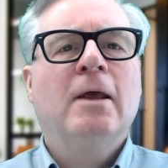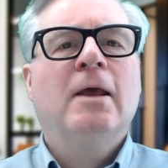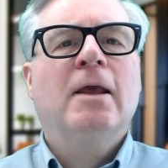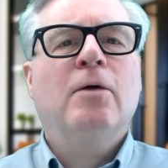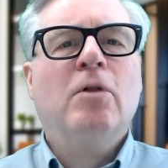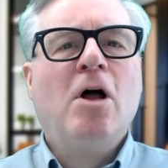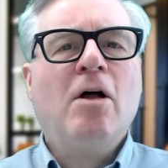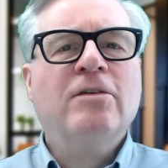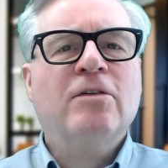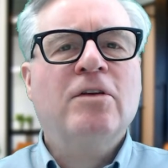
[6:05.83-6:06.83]
It will
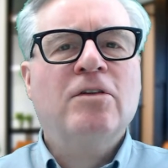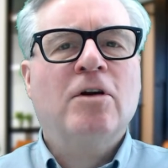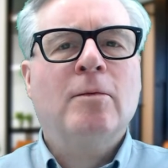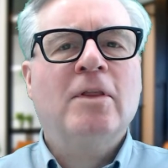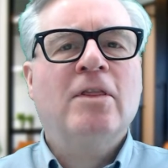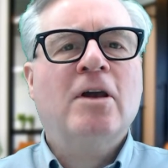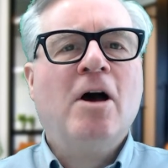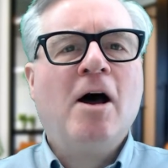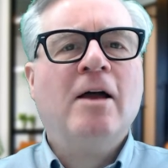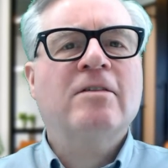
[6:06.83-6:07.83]
also determine the
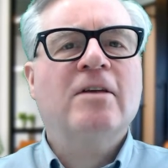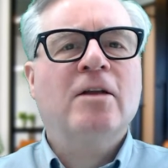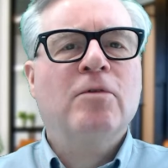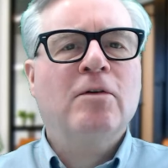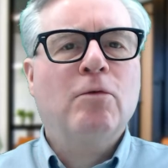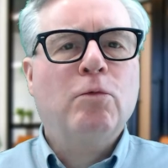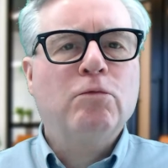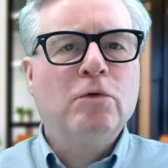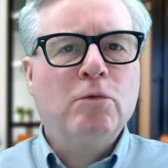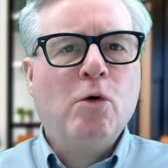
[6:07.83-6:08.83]
costs and
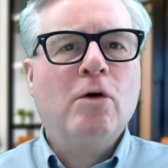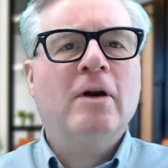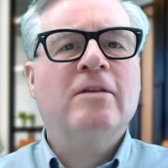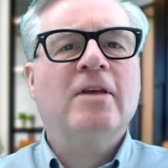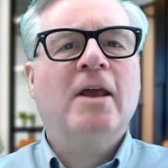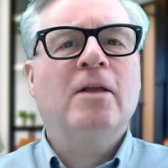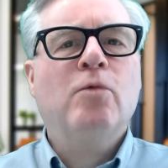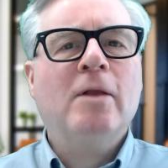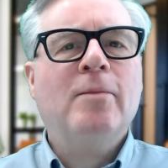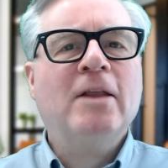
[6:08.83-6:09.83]
rewards and
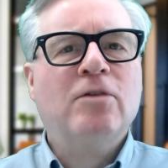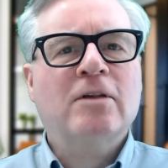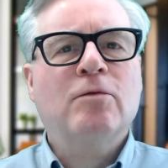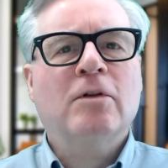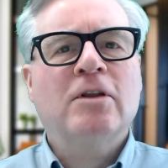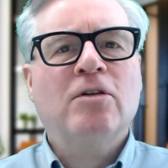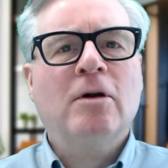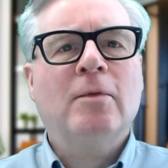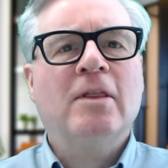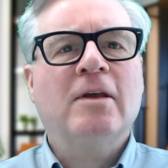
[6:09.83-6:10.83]
what metrics will
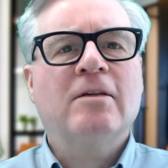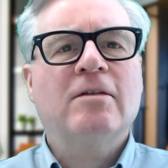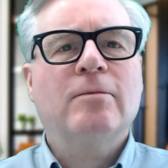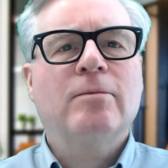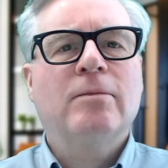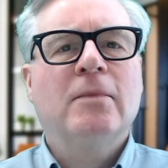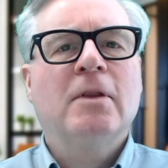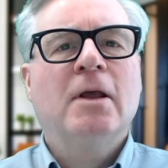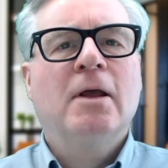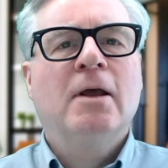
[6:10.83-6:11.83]
determine this.
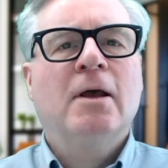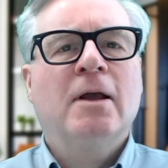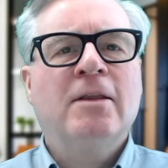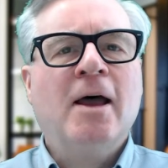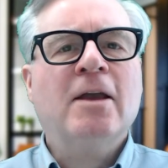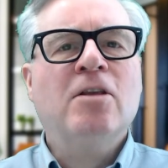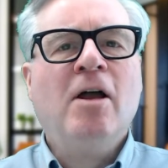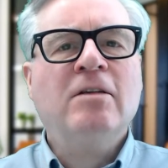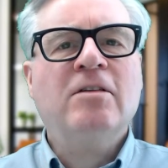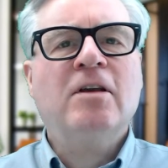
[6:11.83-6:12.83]
A
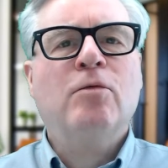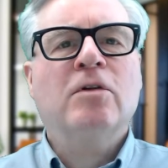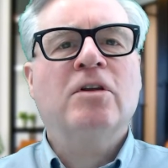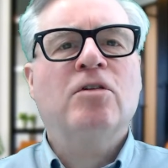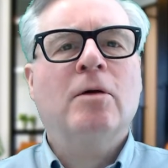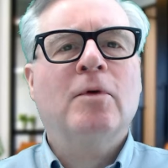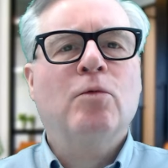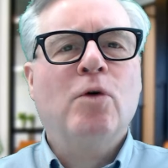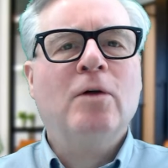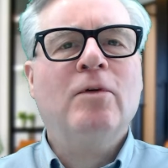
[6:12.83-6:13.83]
diagnostic will determine
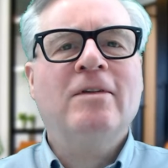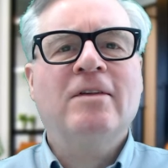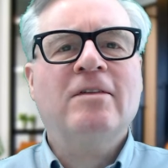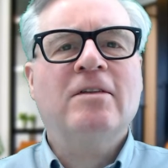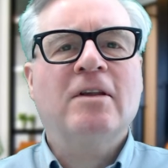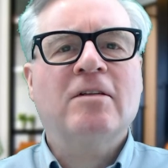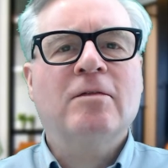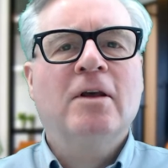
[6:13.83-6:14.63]
what resistance